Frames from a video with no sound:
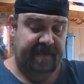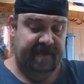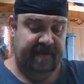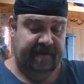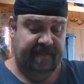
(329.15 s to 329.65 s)

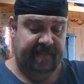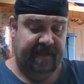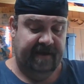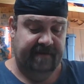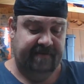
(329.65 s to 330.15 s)
in a
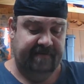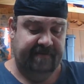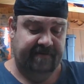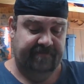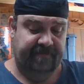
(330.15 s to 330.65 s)
lot of
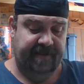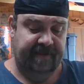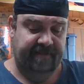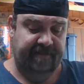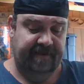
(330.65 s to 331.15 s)
stuff
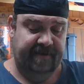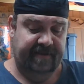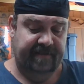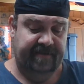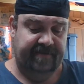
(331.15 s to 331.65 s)
lately. At
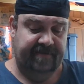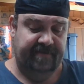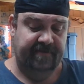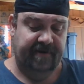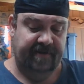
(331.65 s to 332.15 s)
least
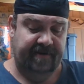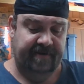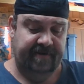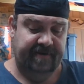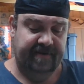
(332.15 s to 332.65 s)
2 other